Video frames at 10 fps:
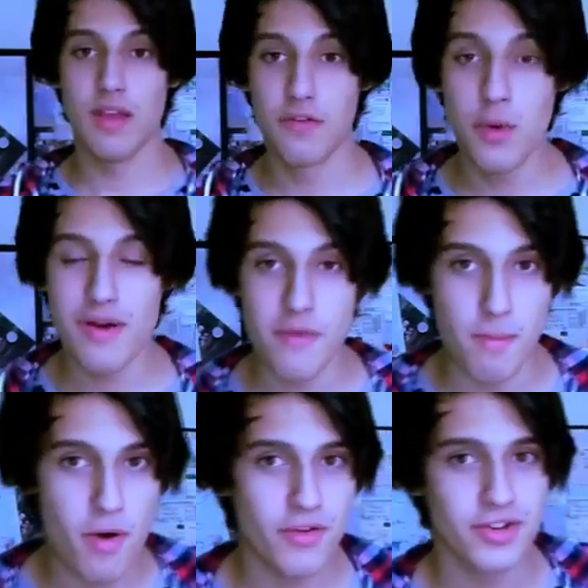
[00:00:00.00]
If you have
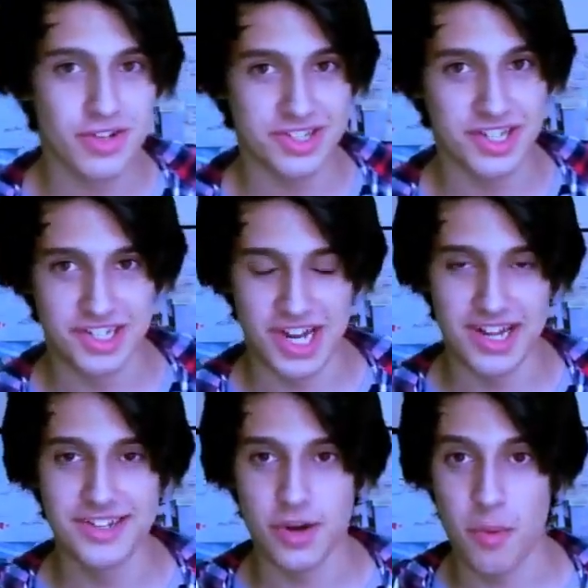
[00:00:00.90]
a more interesting
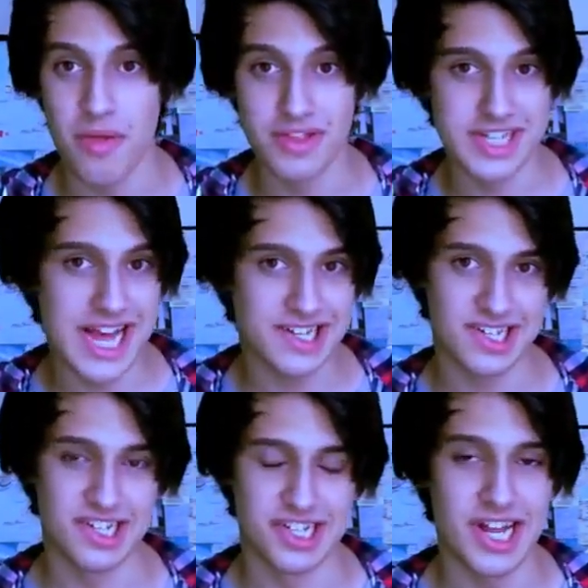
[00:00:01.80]
challenge or one that's
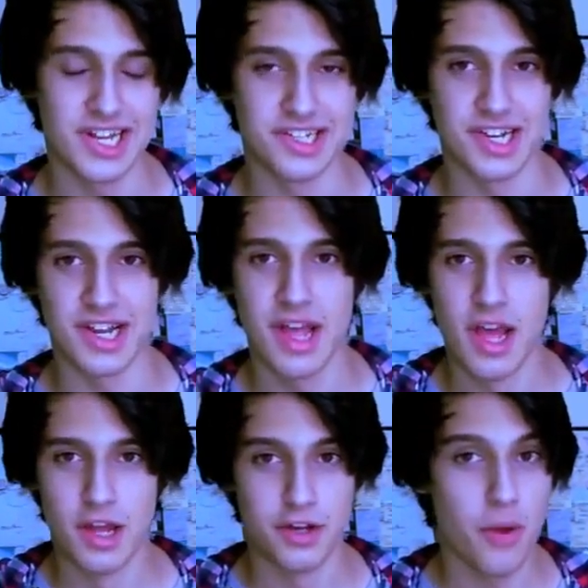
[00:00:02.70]
actually challenging,
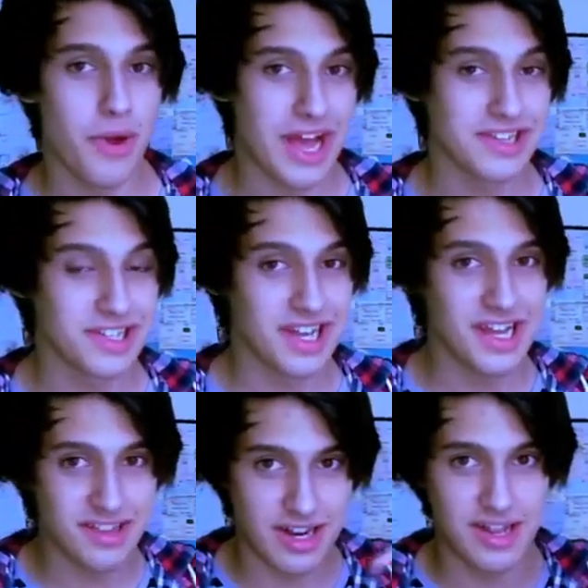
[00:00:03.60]
don't
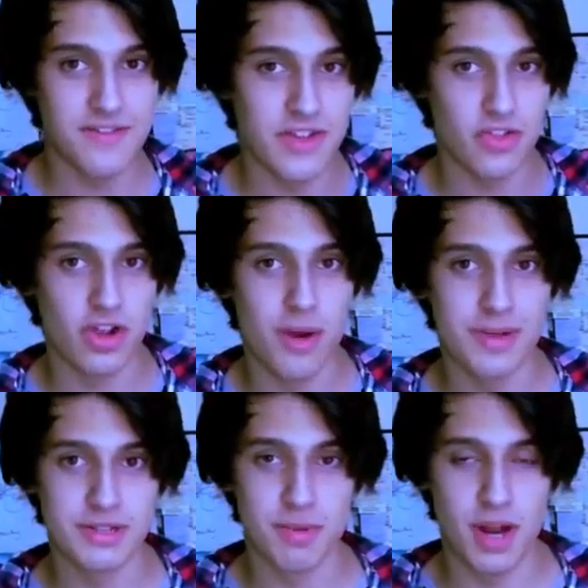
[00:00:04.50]
hesitate to leave it in the
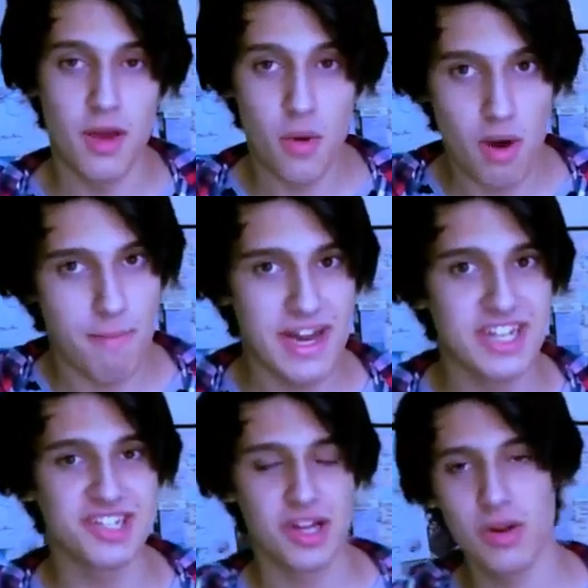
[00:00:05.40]
comments below, or
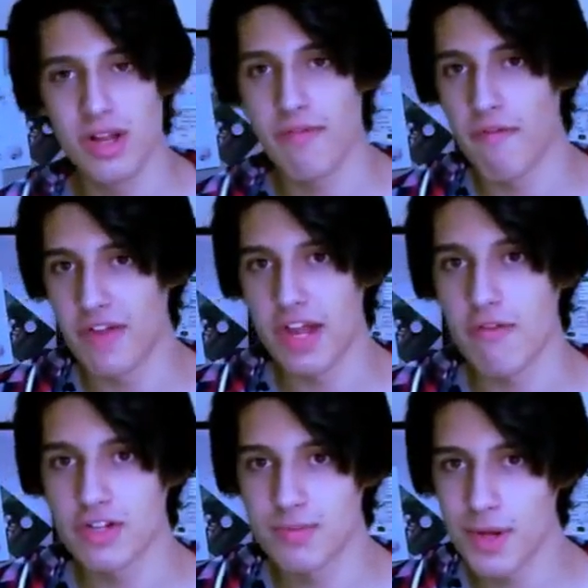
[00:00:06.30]
better still, leave a
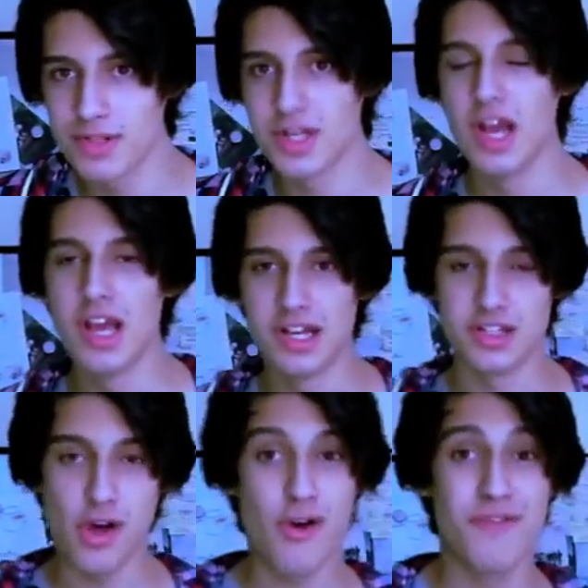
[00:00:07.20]
video response
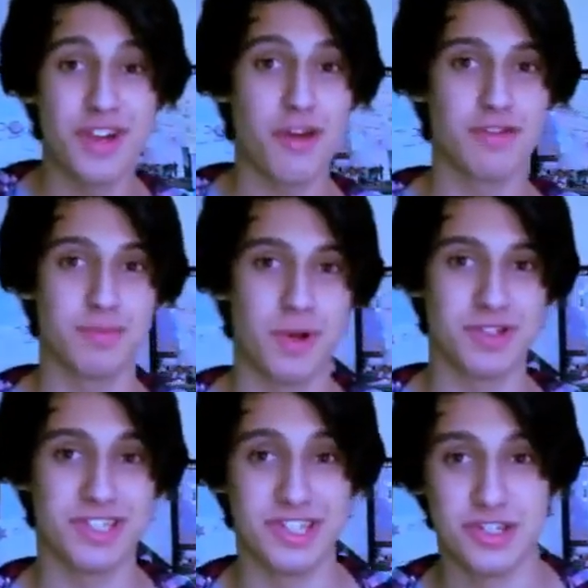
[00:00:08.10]
because all video
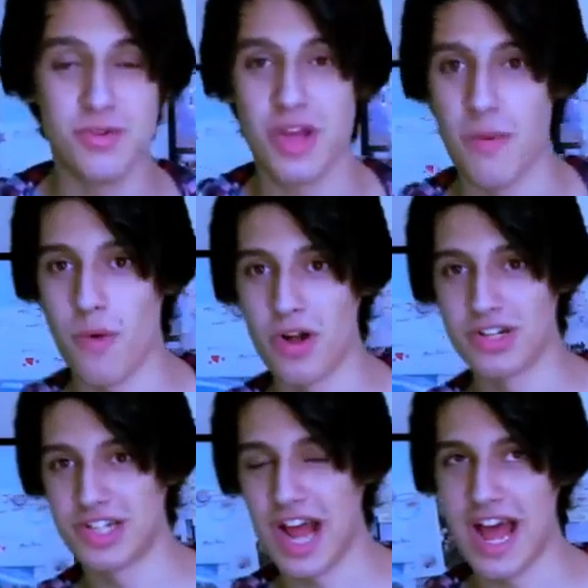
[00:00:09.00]
responses do get
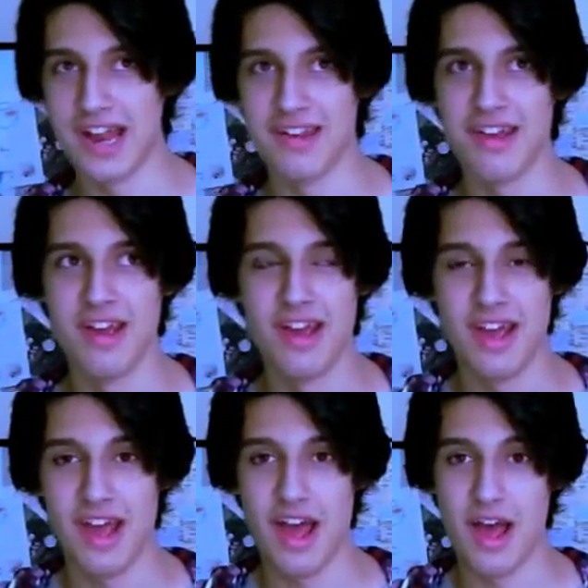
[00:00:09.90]
watched, and
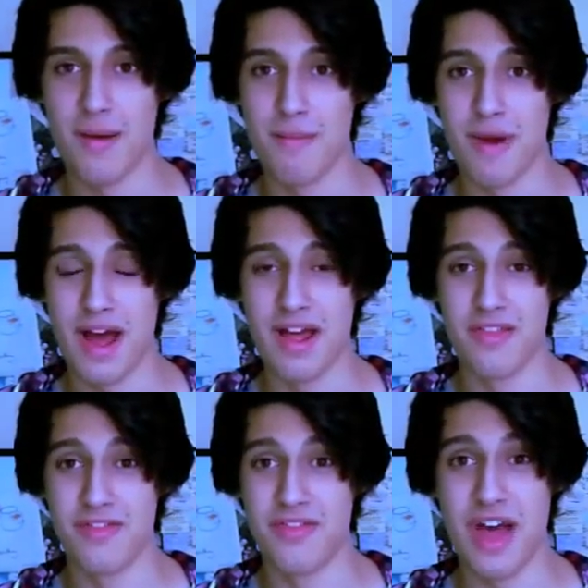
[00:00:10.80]
um,
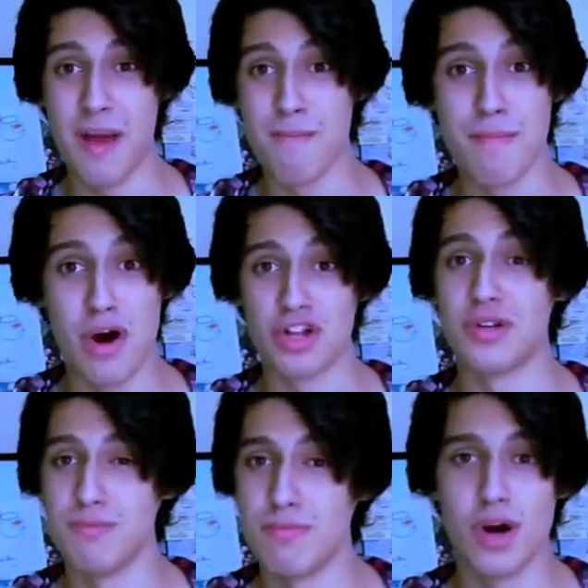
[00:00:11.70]
I'm
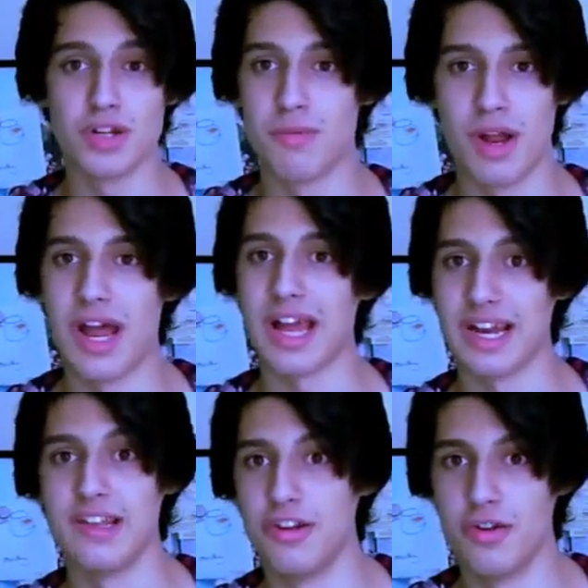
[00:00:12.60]
much, much more
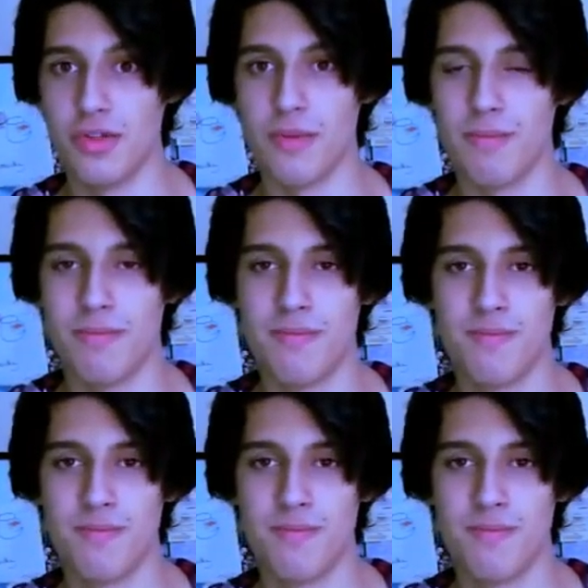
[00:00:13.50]
likely to do them.